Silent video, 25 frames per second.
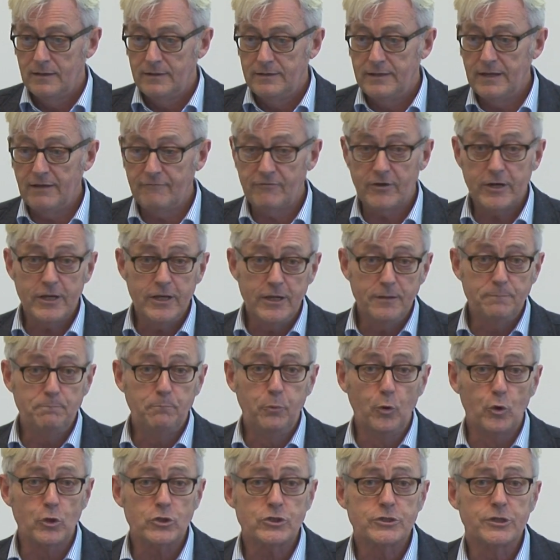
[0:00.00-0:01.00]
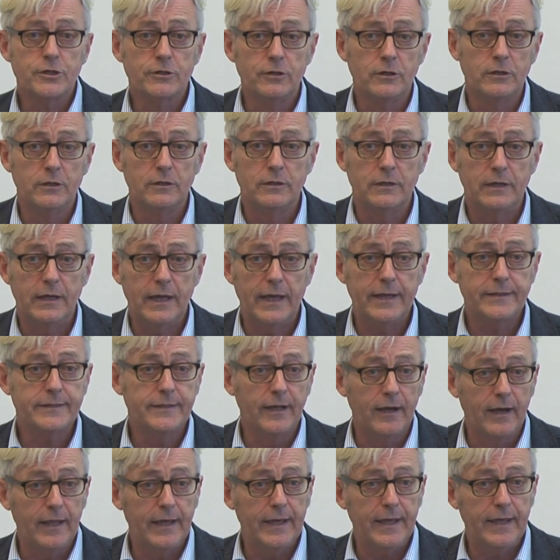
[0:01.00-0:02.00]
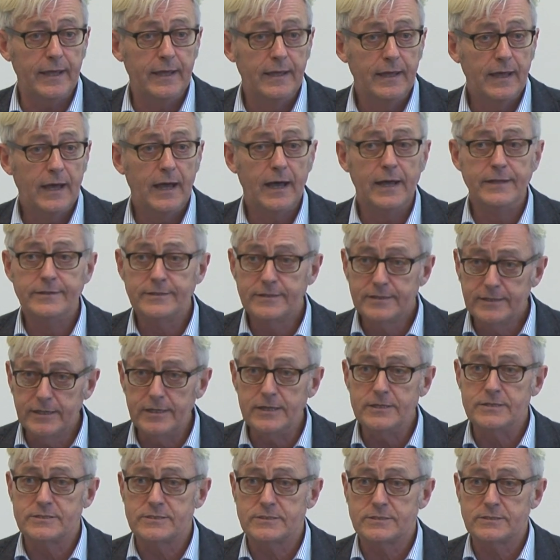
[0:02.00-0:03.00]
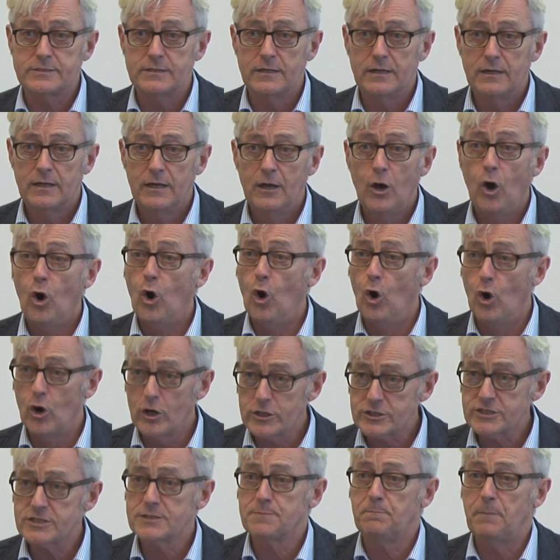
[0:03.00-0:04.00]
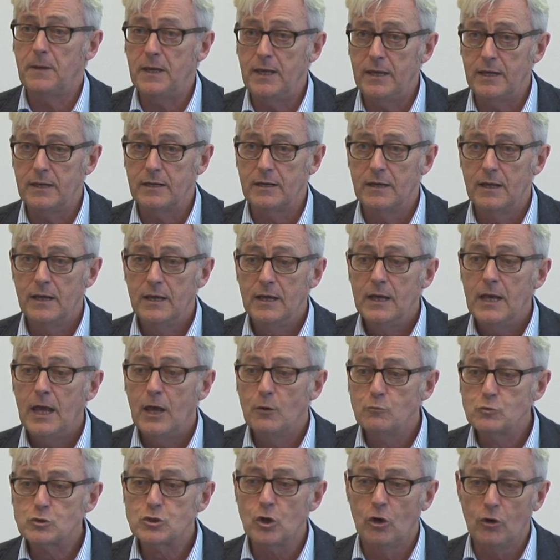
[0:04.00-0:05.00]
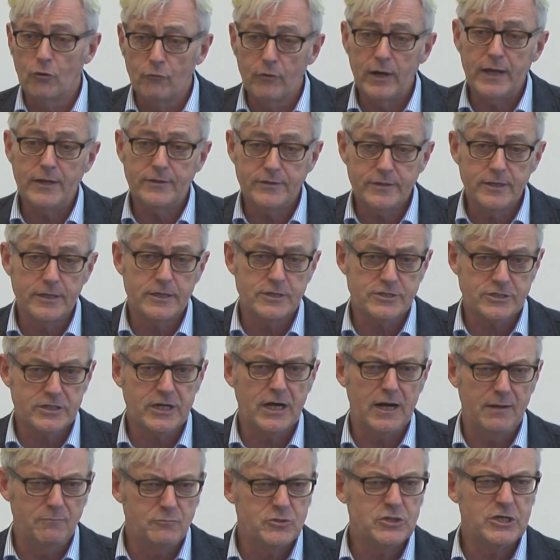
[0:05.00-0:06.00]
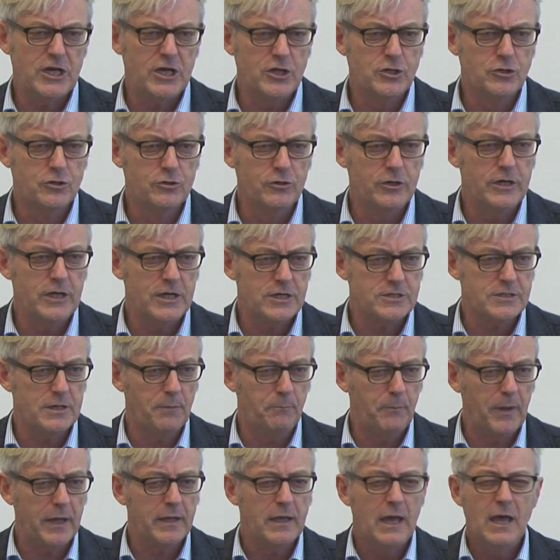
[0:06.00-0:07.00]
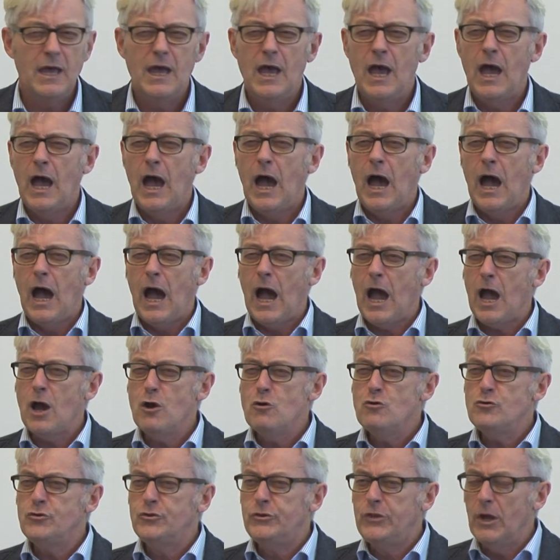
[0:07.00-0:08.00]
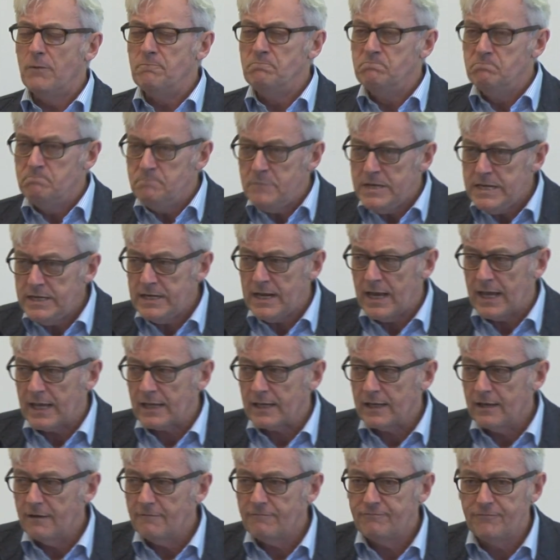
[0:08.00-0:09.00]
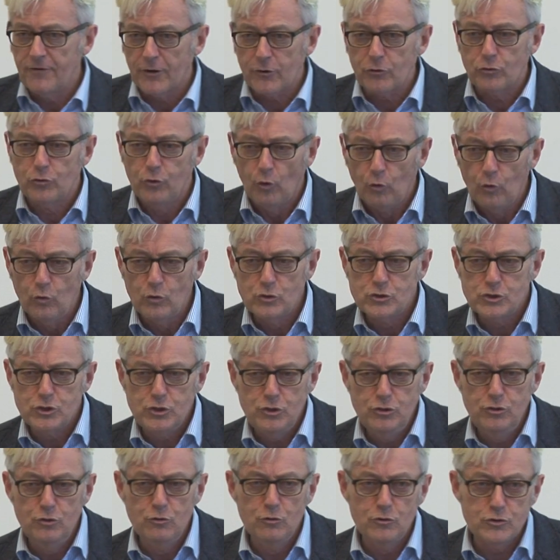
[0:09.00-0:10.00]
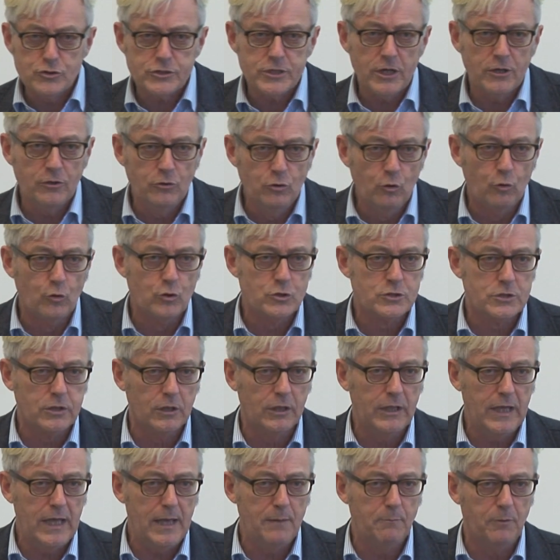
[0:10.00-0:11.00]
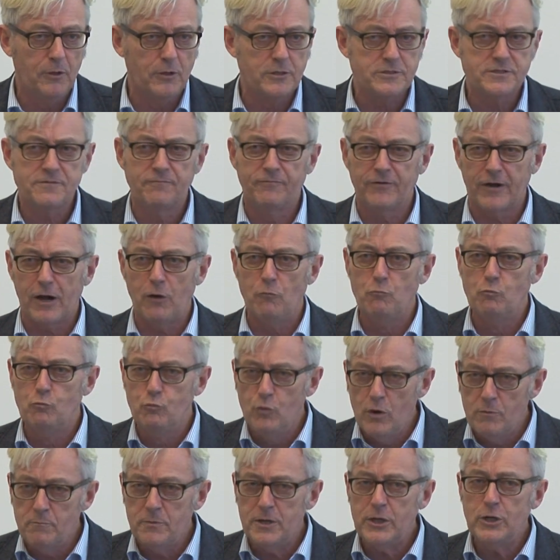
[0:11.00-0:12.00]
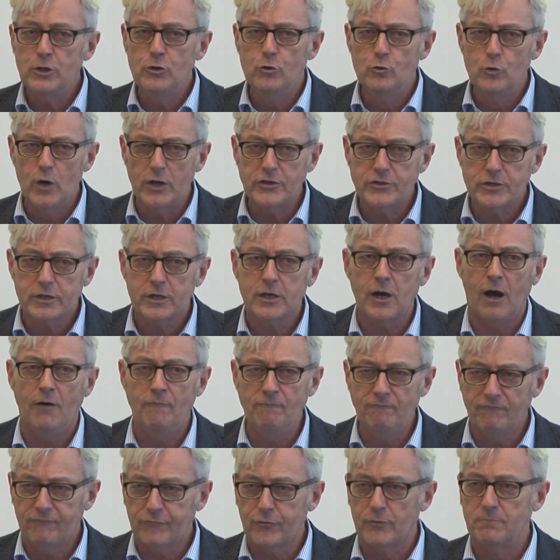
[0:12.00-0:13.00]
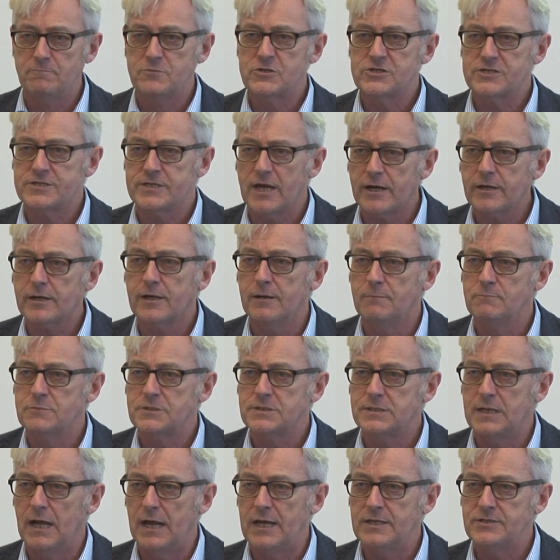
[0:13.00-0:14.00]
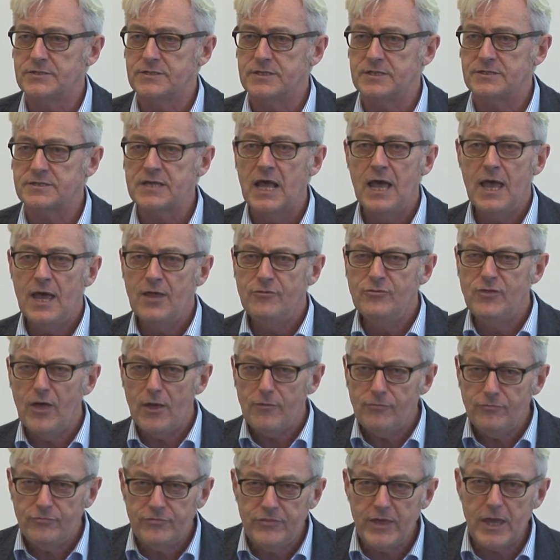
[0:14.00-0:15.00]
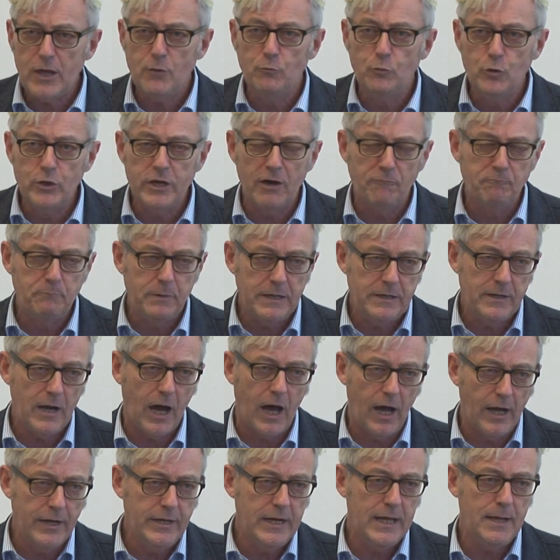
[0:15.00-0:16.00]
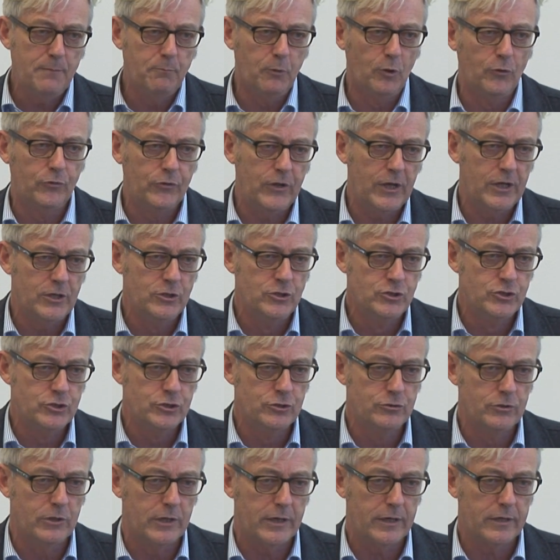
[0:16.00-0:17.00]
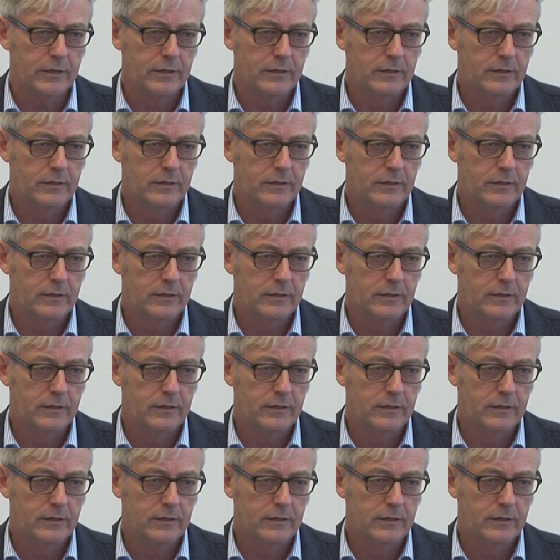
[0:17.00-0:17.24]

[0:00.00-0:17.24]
Never heed Portugal, Italy and Greece, or Spain. It was all right to describe Jade Goody as a pig. How demeaning for those using those labels for a woman who had come from circumstances that they would have been unable to endure.